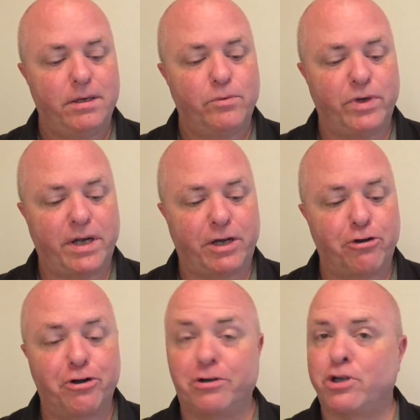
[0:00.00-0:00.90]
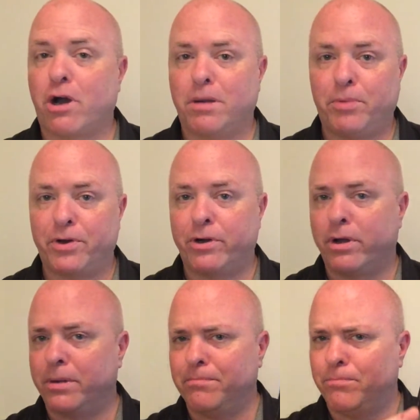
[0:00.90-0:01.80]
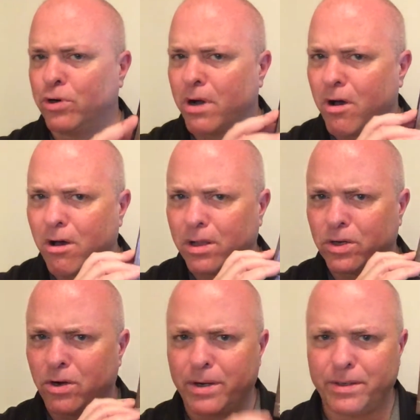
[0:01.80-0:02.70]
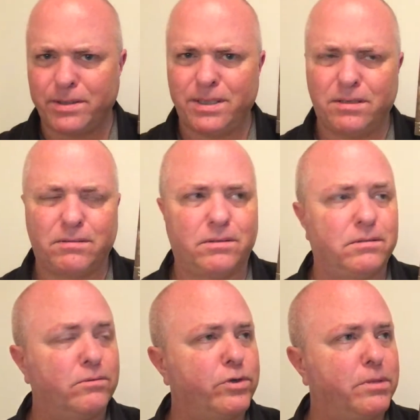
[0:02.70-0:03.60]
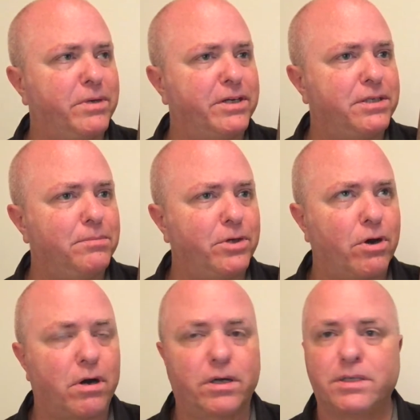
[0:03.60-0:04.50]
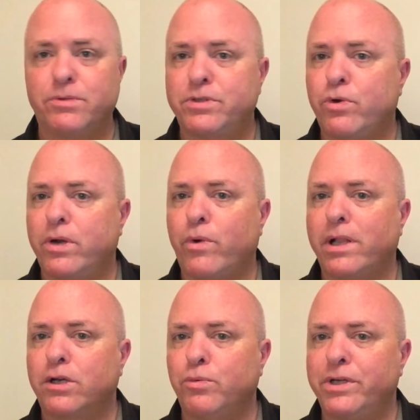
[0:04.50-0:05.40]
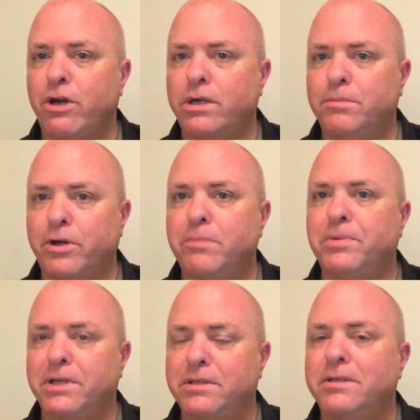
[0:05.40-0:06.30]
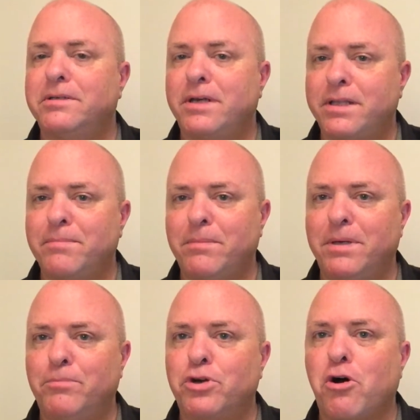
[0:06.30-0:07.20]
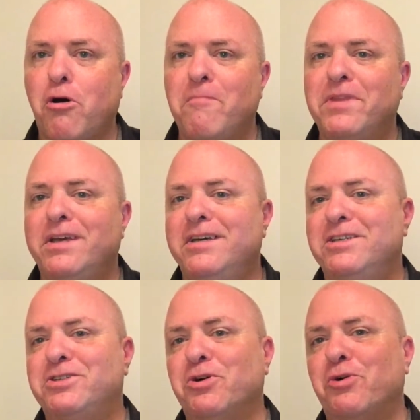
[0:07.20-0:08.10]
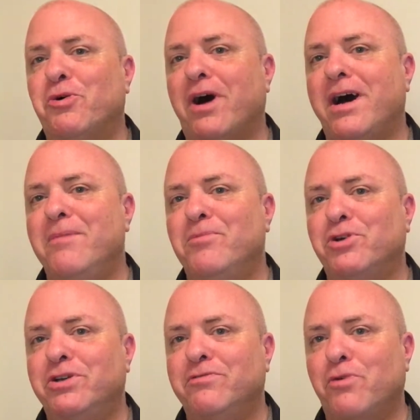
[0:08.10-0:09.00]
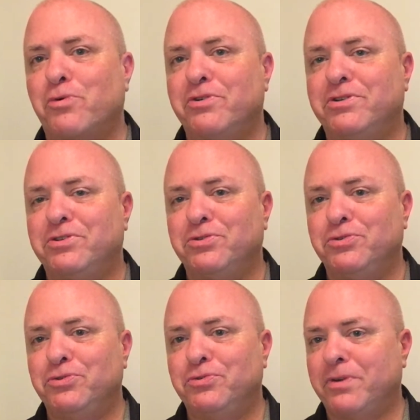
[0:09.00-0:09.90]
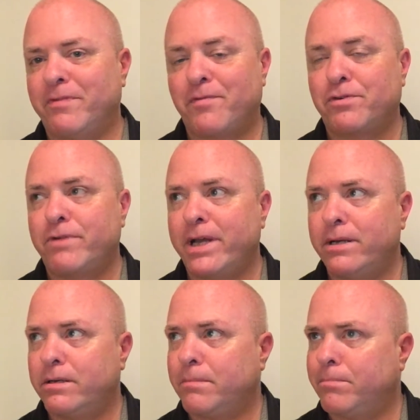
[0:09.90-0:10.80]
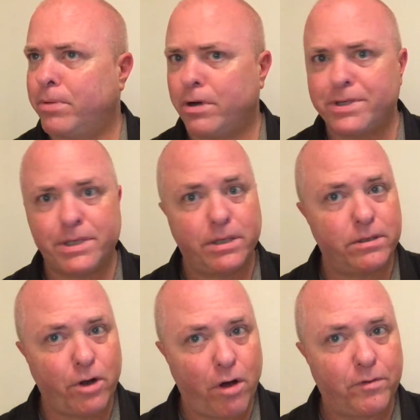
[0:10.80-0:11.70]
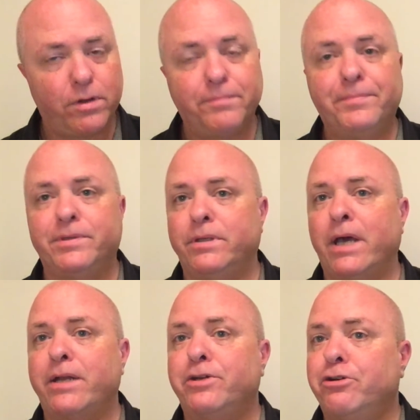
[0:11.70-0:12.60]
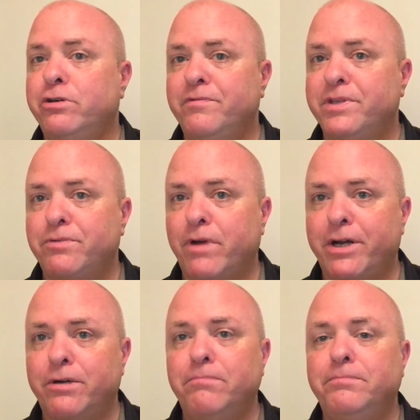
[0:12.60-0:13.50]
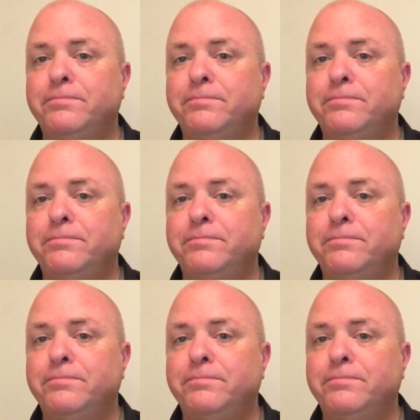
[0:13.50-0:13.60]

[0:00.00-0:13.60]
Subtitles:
when I heard her talk about it on a book haul or on a, wouldn't have been a TBR, because it was quite a while ago we talked about it, but maybe it will call. So I'm looking forward to, I've never read a Bosnian novel, hadn't heard of this writer.